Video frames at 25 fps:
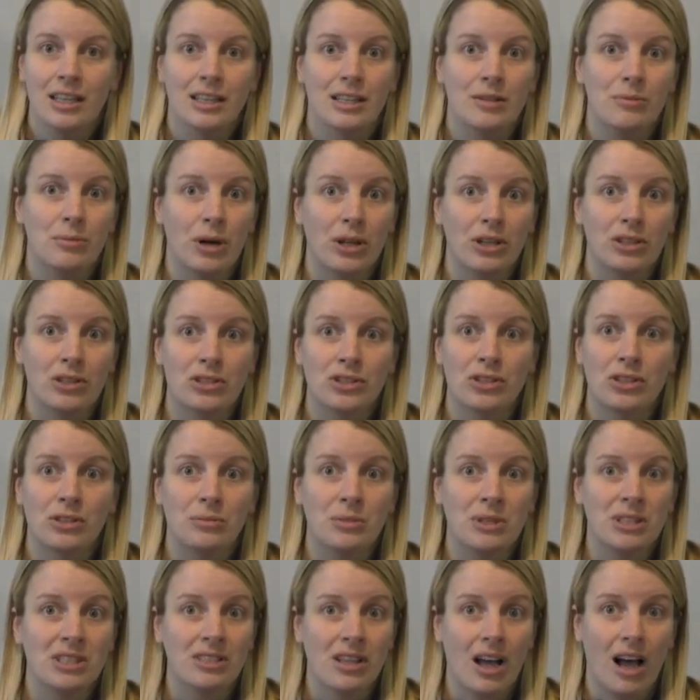The butter
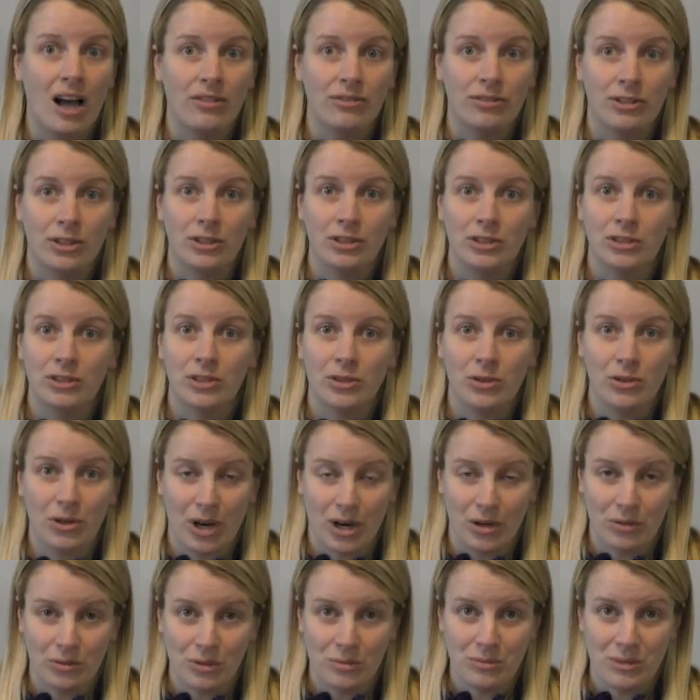should be softened
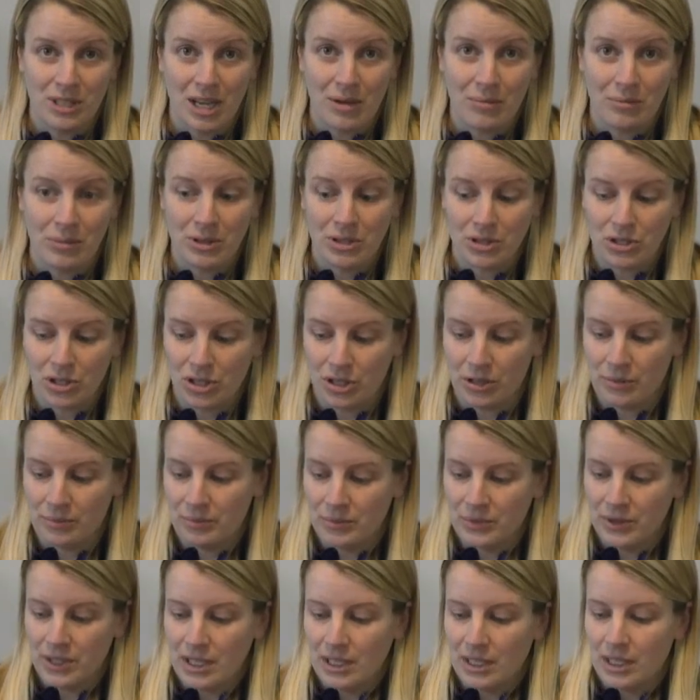or at room temperature,
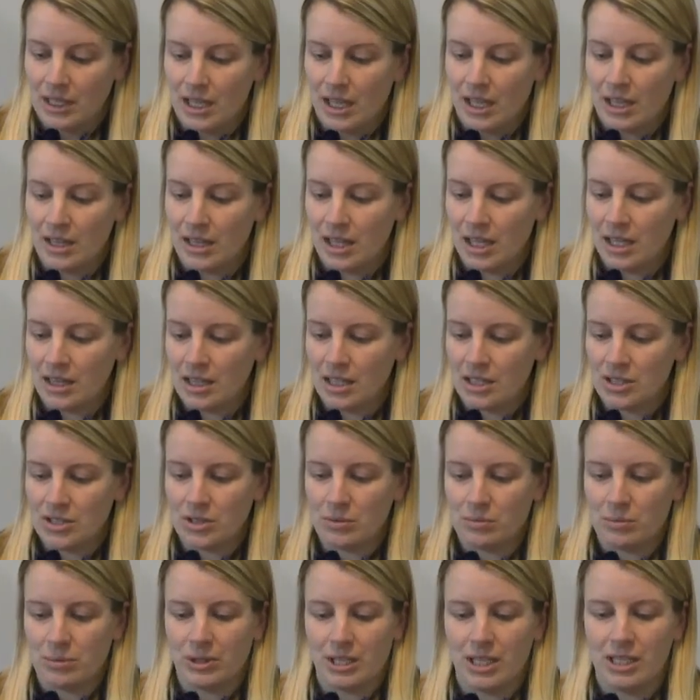and then they
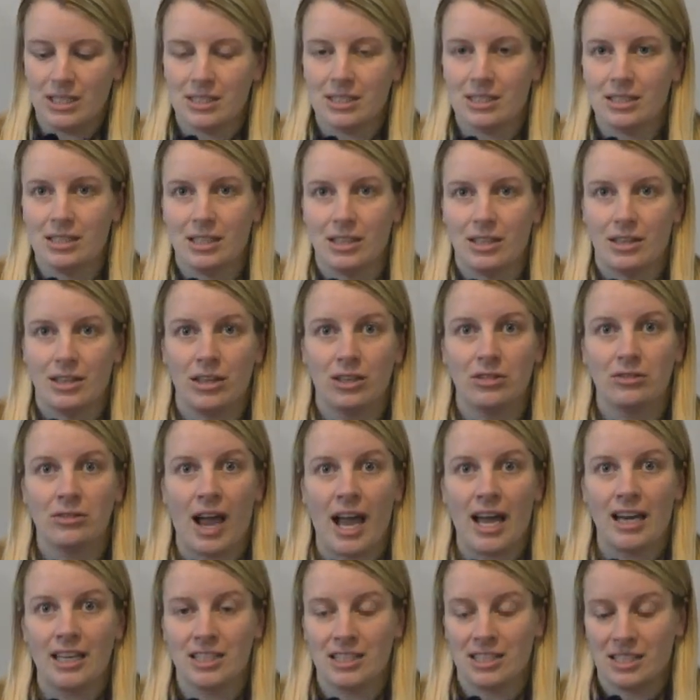should place their
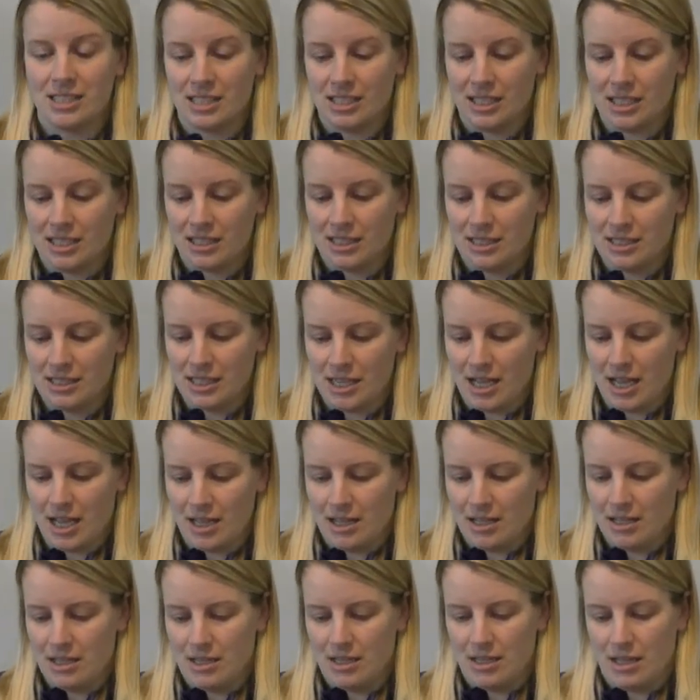radish seeds
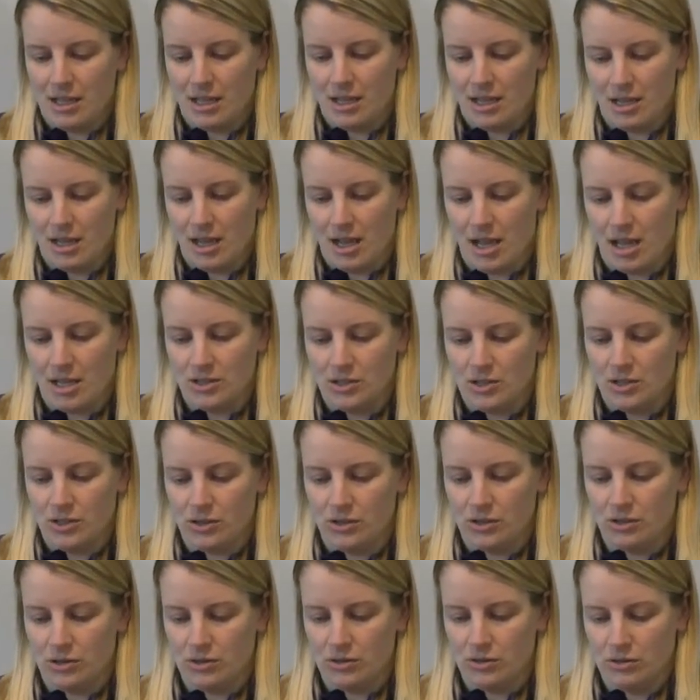
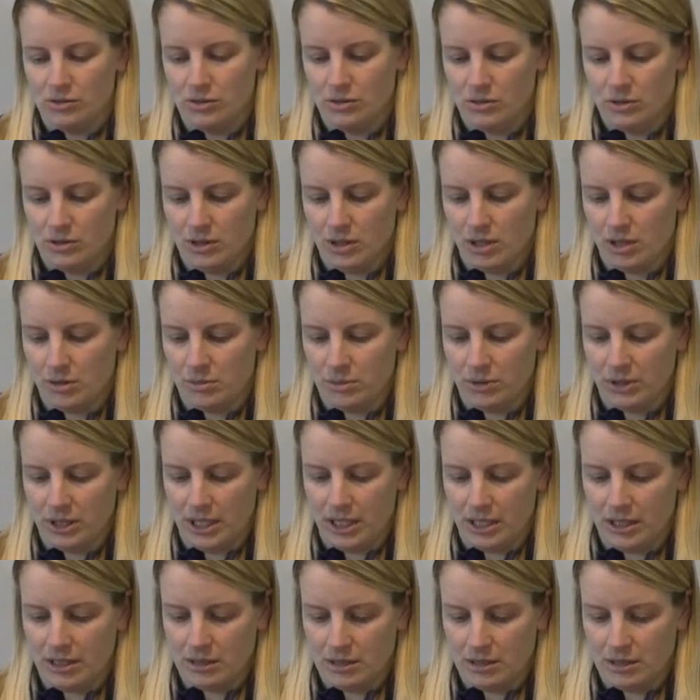onto their plate.